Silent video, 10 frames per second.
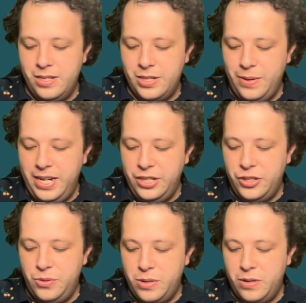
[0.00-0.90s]
So H
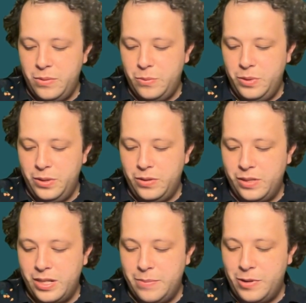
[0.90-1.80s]
two O will
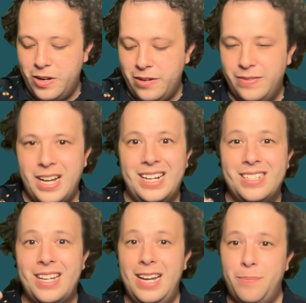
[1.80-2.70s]
come off
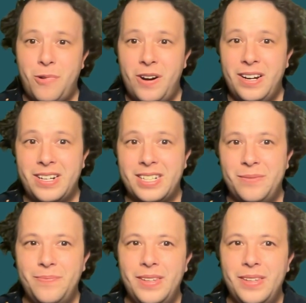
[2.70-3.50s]
as a product.